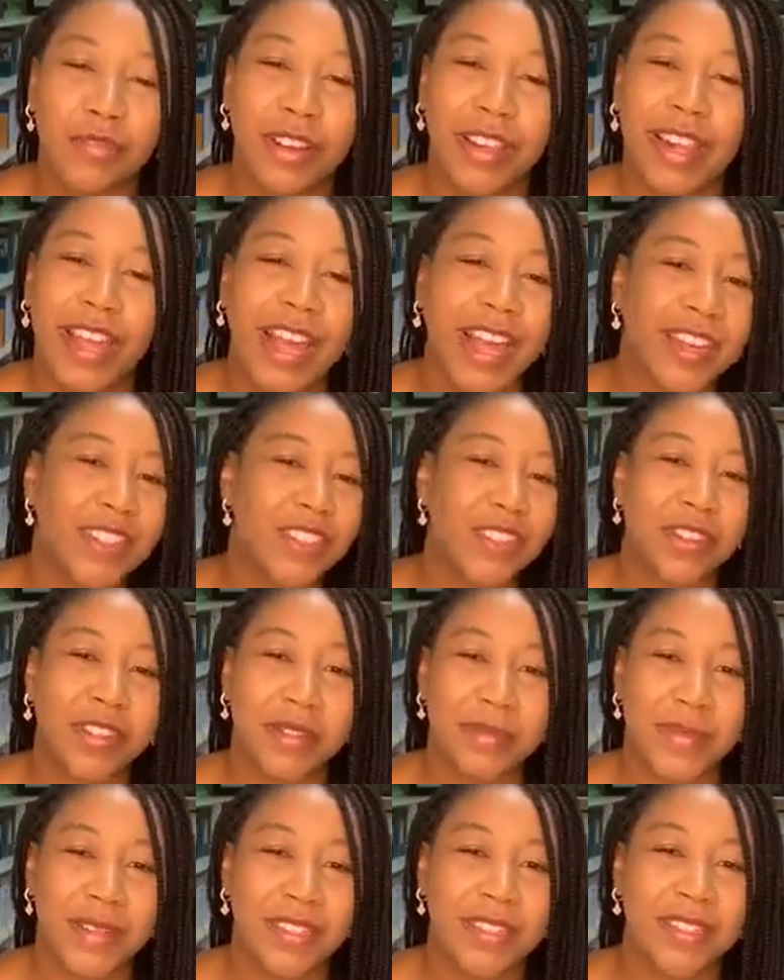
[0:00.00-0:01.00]
Relax all
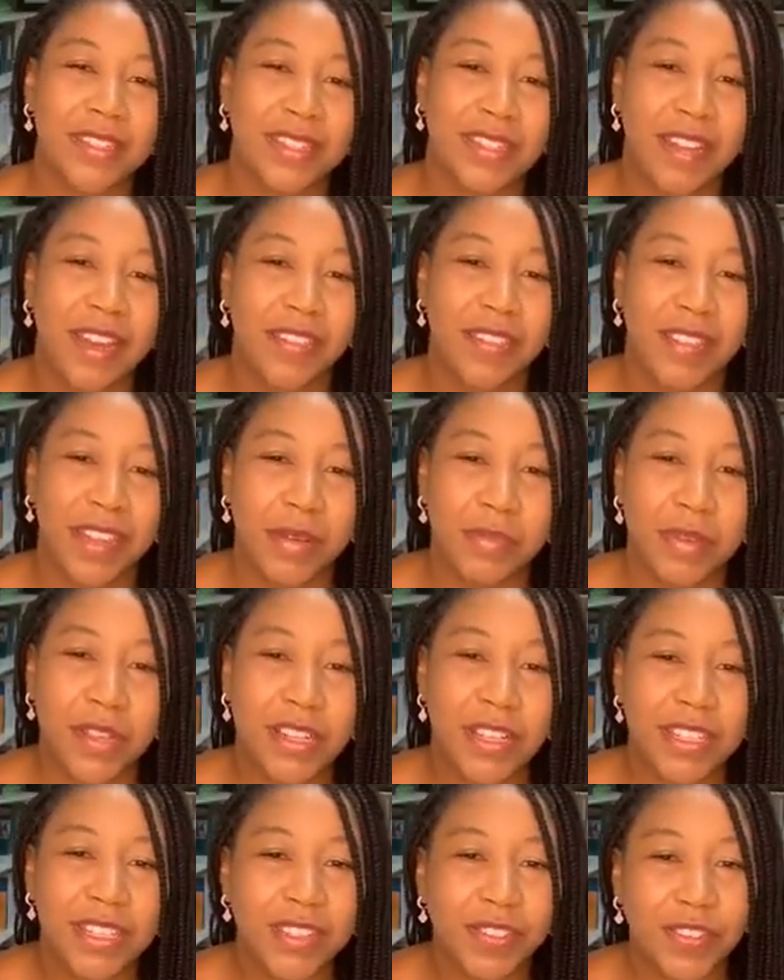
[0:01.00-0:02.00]
the muscles down there,
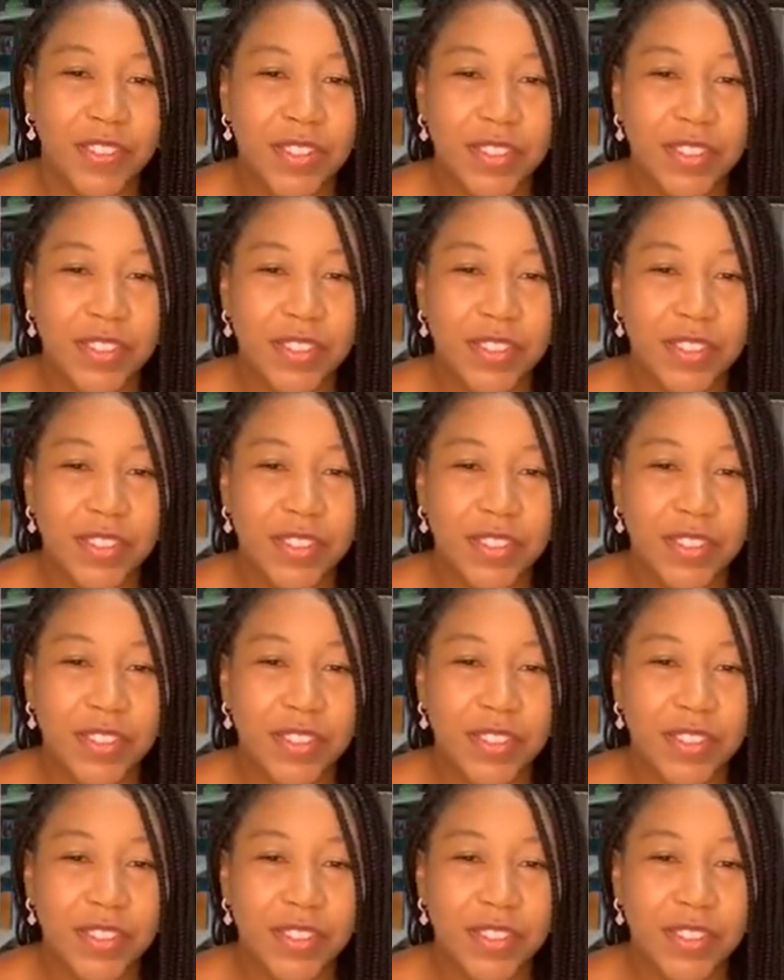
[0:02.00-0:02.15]
because if